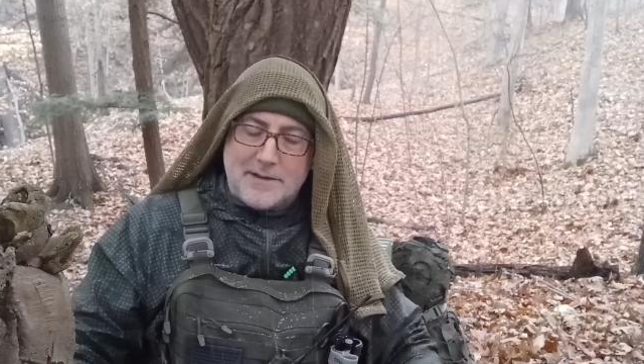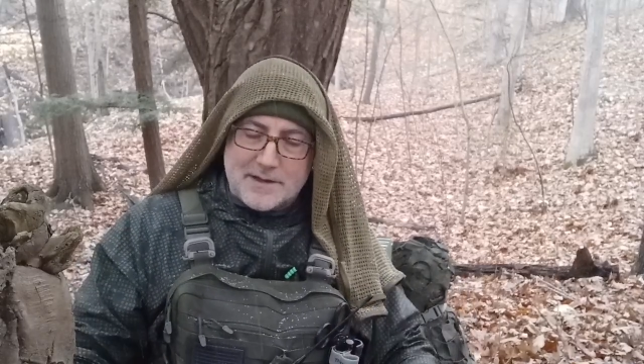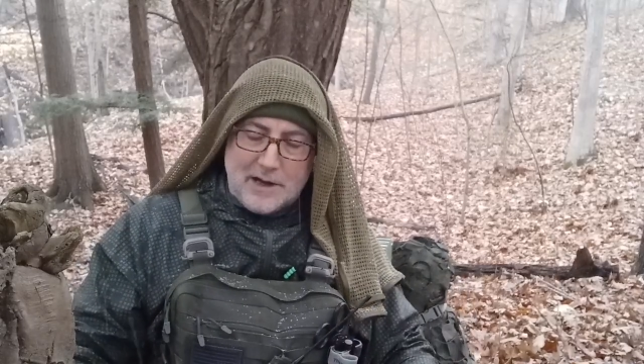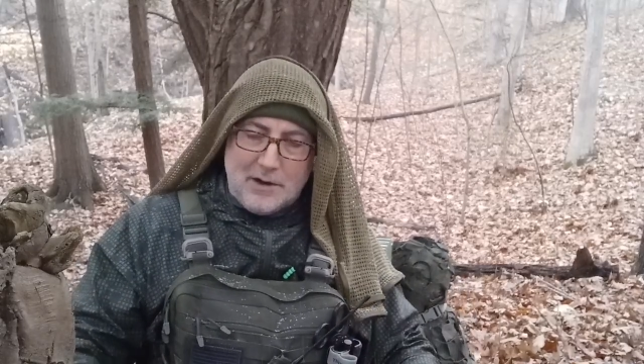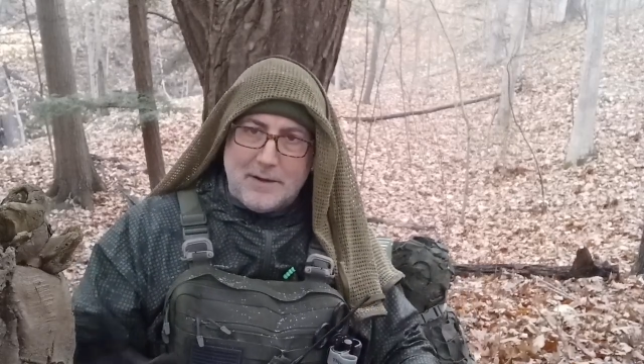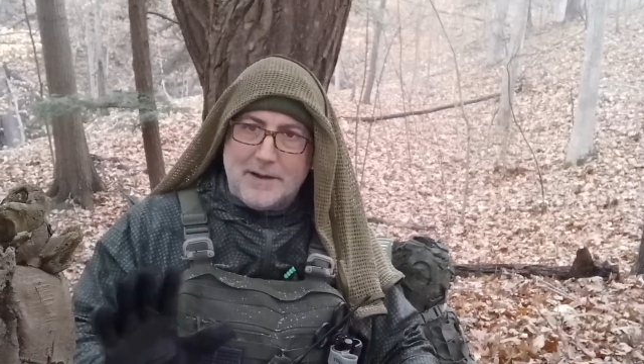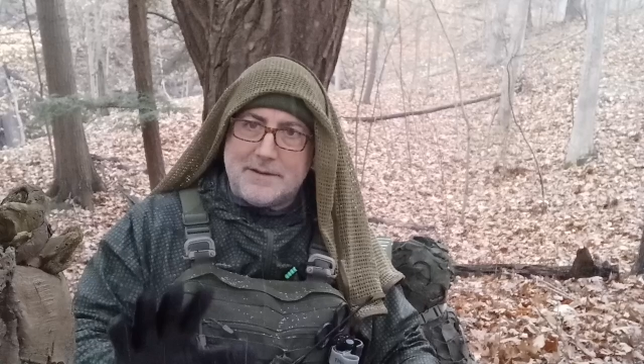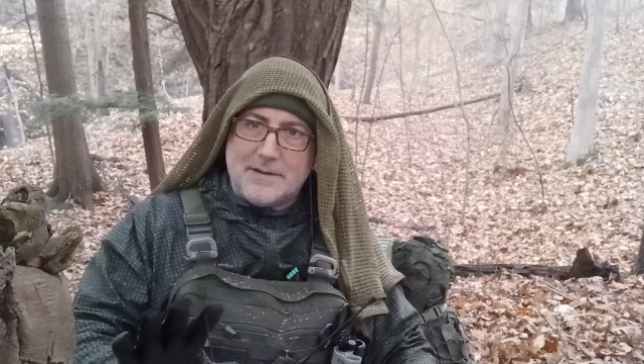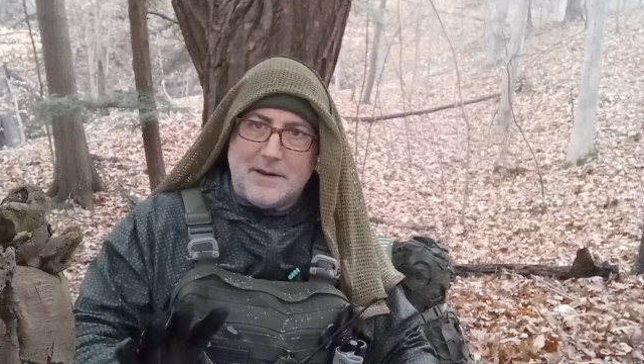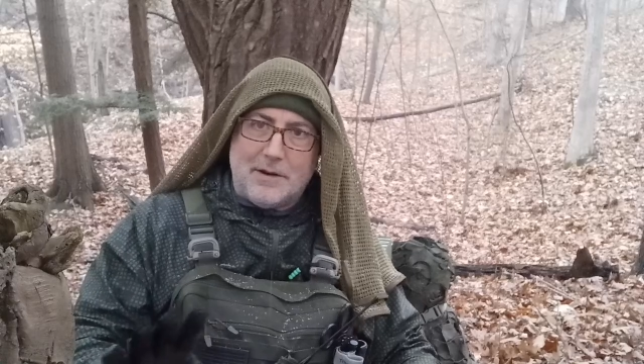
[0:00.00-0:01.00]
So
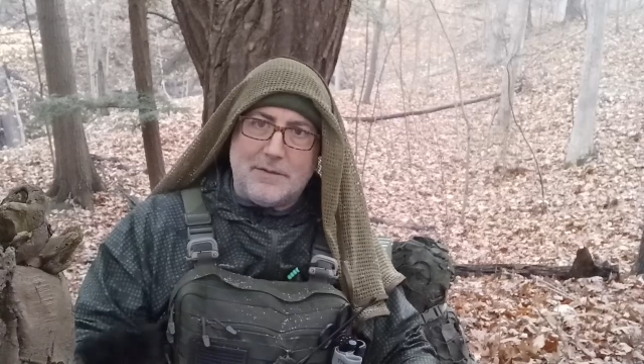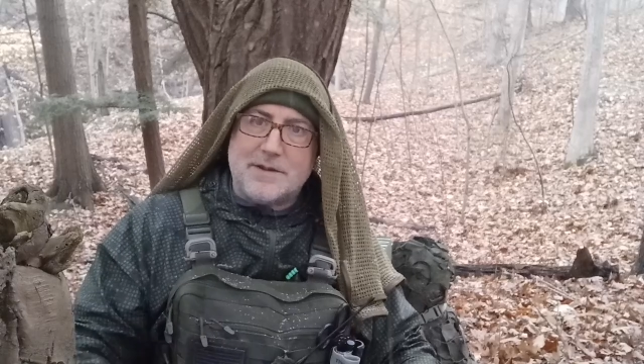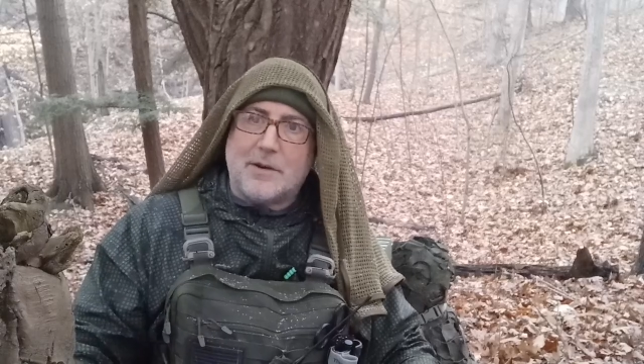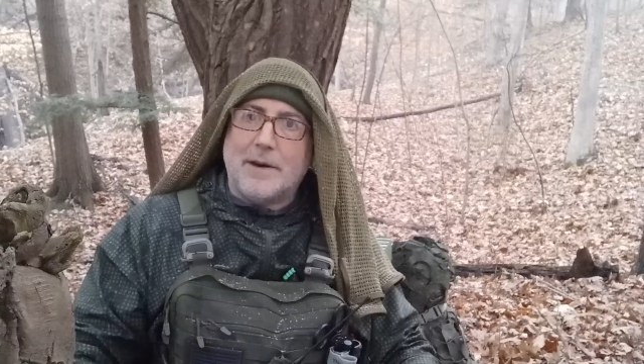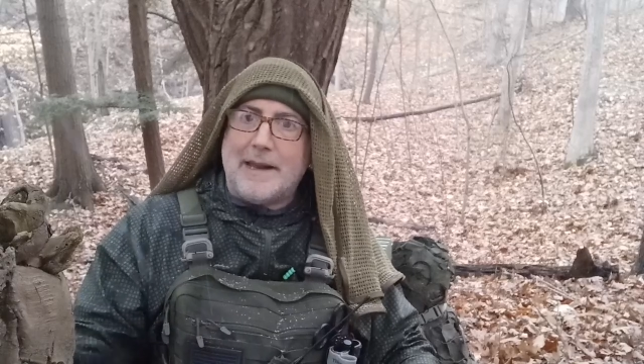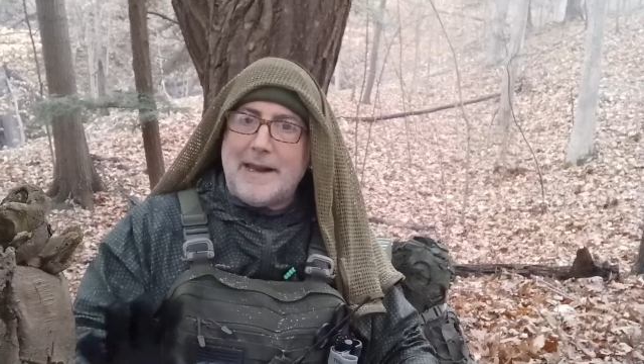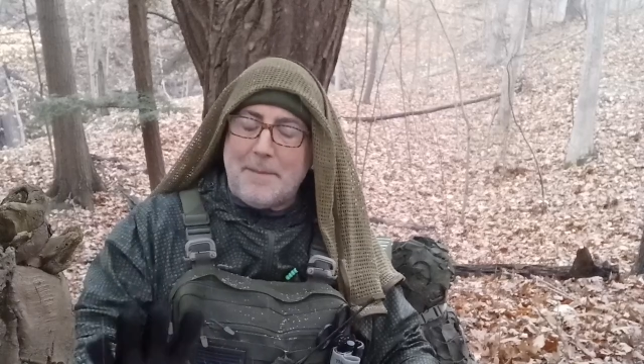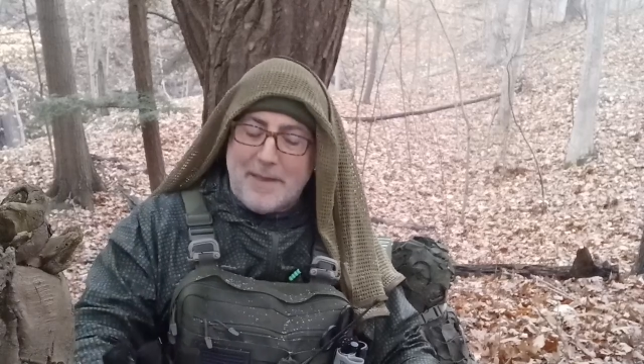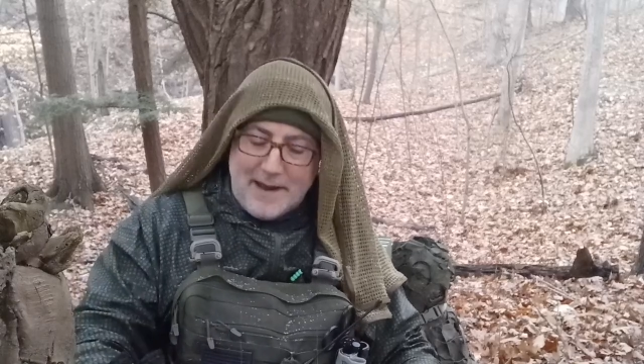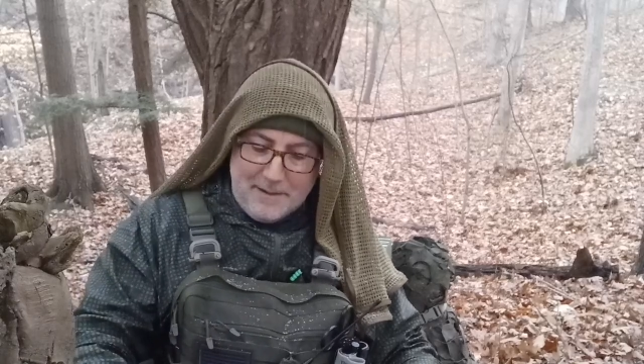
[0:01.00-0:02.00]
it's, certainly
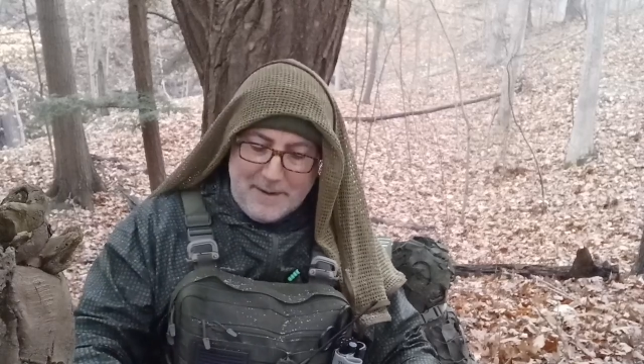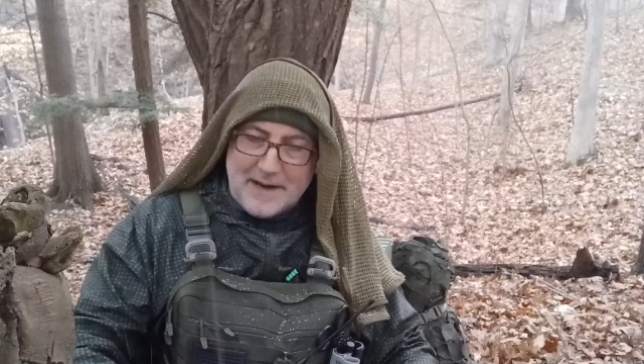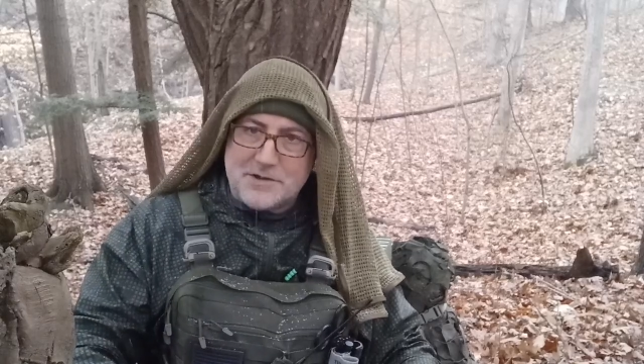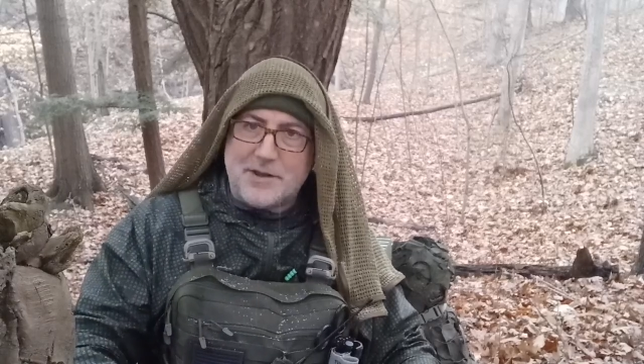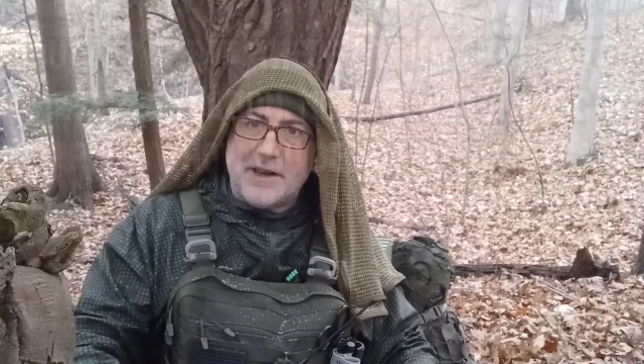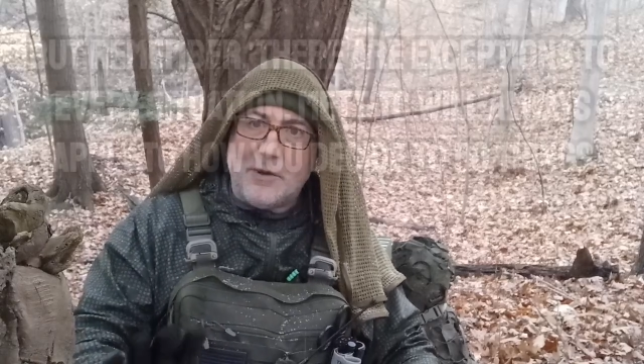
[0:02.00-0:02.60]
keep that in mind so that